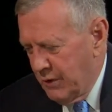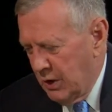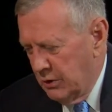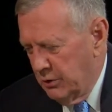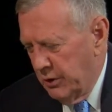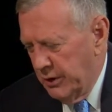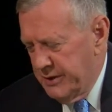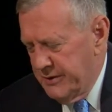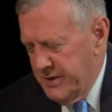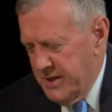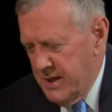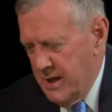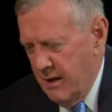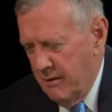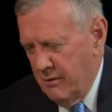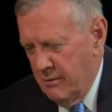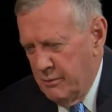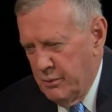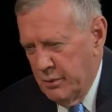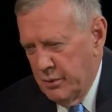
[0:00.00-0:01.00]
look at the
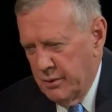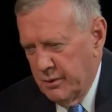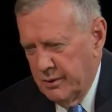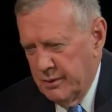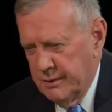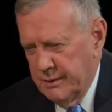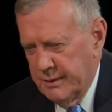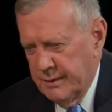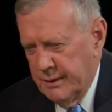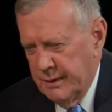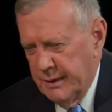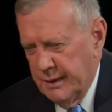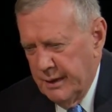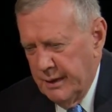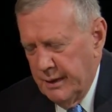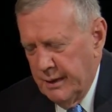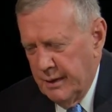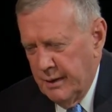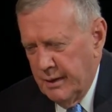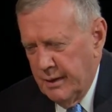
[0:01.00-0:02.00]
Arab world
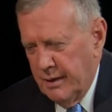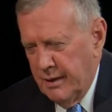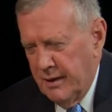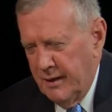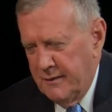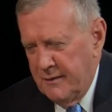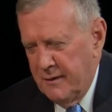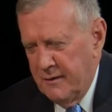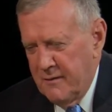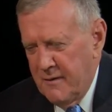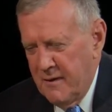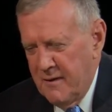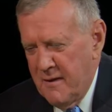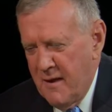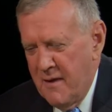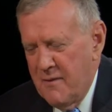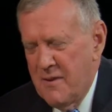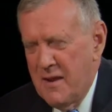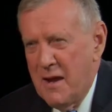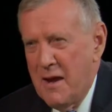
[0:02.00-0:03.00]
and the,
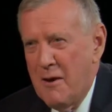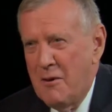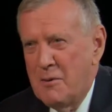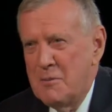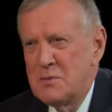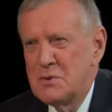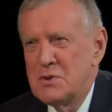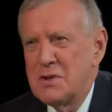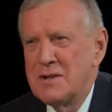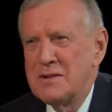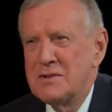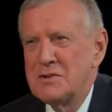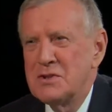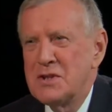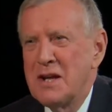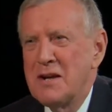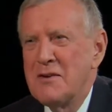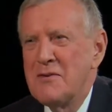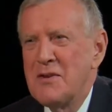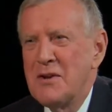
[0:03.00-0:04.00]
and the Arabs, uh,
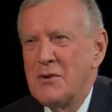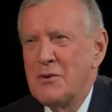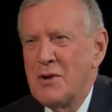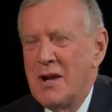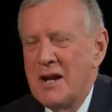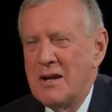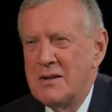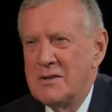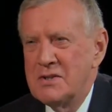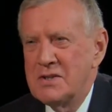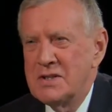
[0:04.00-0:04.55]
say in the United